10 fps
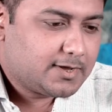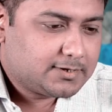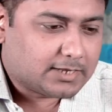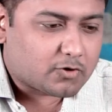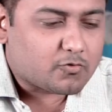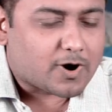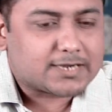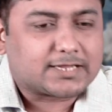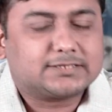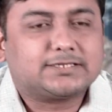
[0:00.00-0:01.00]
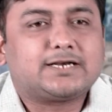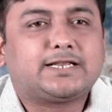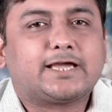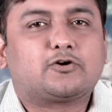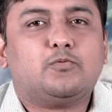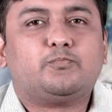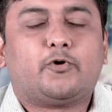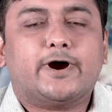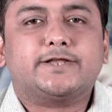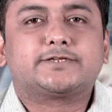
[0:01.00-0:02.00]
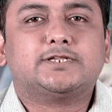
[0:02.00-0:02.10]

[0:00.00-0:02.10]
Now, what are the take-home points?